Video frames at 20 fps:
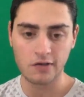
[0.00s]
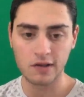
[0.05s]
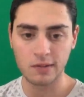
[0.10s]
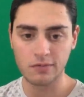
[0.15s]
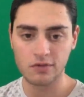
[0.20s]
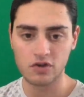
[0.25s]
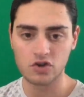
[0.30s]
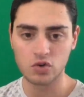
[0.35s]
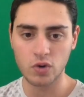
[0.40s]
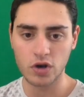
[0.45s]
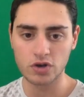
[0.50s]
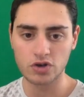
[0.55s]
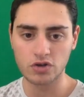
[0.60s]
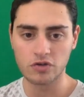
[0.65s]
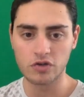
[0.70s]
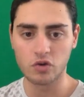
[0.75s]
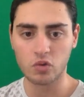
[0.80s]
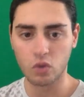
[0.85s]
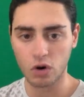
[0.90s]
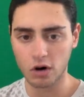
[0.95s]
And in some
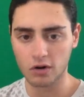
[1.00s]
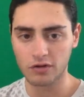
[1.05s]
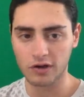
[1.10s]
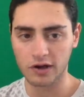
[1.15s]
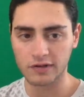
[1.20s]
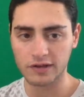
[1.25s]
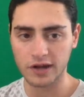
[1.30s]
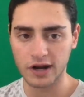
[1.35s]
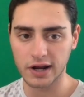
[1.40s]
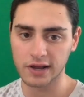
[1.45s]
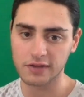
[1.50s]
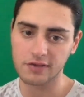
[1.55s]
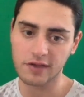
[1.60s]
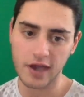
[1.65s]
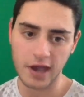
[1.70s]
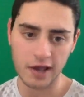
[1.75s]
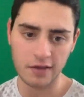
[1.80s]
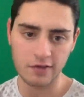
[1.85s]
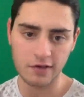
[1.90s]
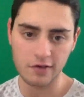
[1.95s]
situations, it works like it did
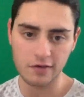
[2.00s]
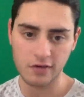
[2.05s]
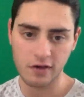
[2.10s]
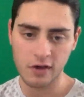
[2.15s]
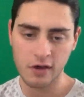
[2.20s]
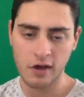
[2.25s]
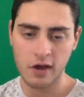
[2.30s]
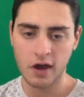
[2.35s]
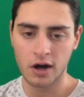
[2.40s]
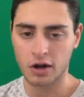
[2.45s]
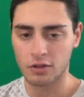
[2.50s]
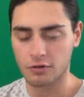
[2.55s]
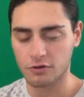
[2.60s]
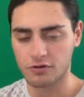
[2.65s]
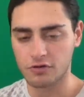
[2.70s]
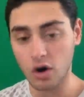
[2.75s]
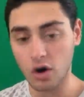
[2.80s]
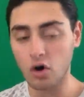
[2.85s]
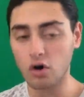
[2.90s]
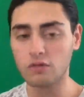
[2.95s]
against Kansas.
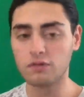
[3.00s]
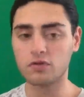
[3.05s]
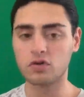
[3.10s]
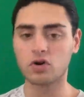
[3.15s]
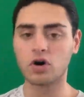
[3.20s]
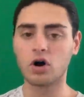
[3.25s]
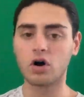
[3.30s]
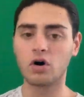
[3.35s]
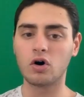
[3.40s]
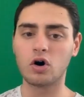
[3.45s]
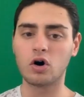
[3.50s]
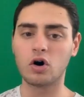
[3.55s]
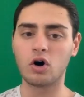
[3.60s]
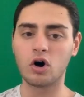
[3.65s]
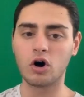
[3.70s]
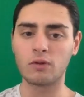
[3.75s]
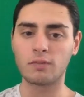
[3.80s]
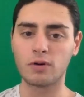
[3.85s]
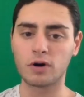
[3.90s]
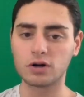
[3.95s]
So
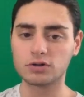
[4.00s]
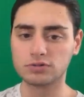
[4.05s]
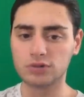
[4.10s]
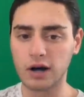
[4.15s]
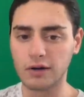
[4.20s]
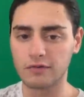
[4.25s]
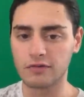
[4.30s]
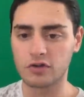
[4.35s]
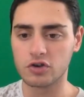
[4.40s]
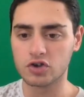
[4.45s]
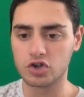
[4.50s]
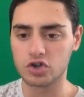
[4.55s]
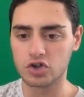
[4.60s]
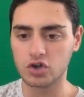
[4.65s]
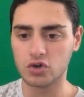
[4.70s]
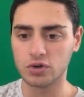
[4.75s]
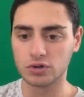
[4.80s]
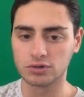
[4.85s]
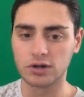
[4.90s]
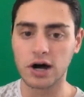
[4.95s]
overall, Auburn
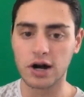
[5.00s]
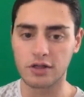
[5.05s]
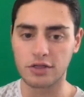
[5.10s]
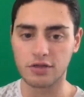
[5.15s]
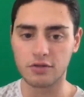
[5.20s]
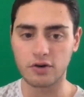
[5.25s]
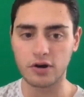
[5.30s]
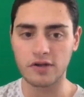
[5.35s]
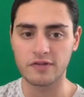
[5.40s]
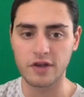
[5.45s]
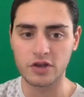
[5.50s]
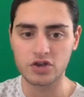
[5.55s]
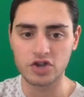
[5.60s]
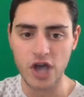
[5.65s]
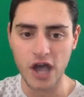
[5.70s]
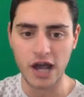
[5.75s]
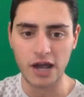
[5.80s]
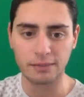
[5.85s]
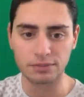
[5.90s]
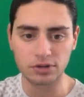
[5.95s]
loves to shoot a lot of
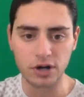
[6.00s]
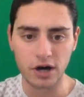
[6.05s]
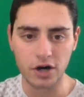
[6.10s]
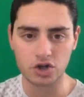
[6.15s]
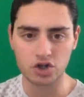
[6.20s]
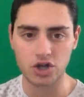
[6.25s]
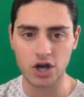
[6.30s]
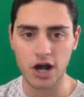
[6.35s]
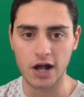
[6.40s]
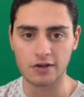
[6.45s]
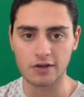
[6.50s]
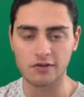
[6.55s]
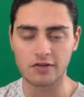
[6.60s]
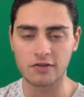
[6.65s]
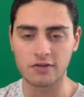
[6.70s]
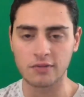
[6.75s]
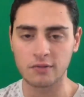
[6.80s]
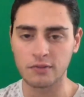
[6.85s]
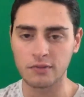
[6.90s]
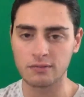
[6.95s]
threes. They jack up a lot of
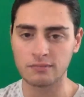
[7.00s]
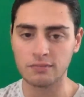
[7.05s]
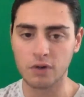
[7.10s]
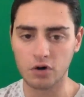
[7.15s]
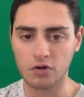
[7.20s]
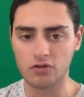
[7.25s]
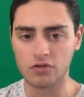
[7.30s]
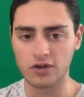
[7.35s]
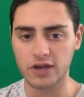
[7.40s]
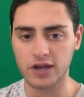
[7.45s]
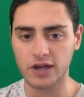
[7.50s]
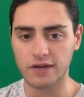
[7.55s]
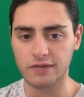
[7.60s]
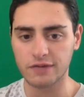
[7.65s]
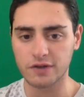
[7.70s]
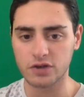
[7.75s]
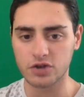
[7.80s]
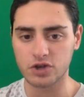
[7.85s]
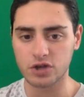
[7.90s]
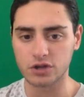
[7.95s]
shots, mostly
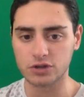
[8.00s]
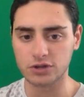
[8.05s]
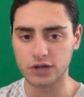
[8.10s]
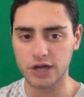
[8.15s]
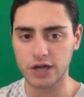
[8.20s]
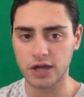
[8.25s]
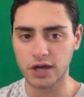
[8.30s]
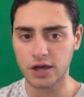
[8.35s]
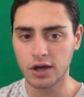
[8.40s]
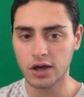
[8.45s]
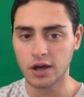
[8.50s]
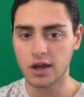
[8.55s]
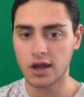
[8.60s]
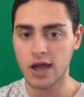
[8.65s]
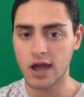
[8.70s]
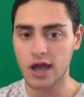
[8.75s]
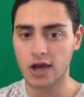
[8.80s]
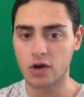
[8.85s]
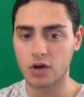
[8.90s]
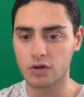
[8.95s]
inefficiently.
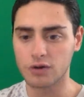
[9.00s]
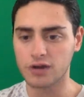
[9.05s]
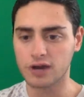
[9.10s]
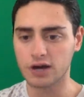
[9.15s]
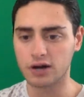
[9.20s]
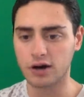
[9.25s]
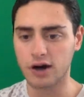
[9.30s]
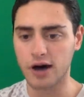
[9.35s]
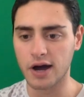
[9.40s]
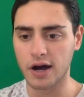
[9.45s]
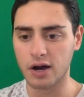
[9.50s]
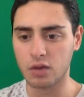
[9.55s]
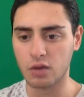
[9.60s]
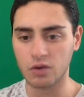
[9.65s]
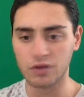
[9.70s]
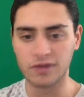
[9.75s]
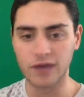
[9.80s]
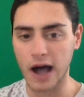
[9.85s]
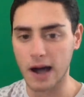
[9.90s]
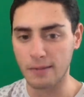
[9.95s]
And North Carolina will
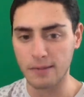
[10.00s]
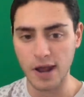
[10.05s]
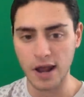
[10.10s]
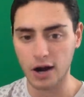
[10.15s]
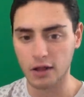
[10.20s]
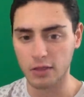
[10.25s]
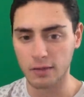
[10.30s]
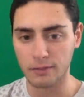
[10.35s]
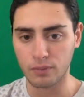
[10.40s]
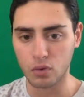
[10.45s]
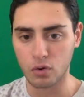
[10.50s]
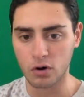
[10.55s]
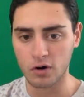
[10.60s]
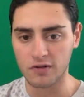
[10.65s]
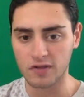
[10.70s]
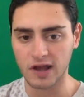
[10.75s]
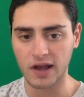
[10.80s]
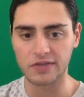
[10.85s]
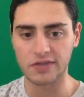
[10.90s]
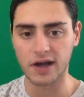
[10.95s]
dominate on the boards. They
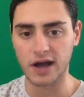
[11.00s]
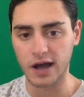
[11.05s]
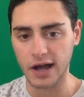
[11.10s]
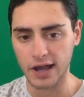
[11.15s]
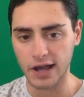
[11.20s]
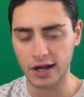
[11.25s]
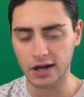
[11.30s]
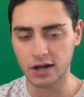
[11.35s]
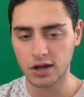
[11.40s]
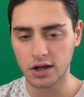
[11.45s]
got the height.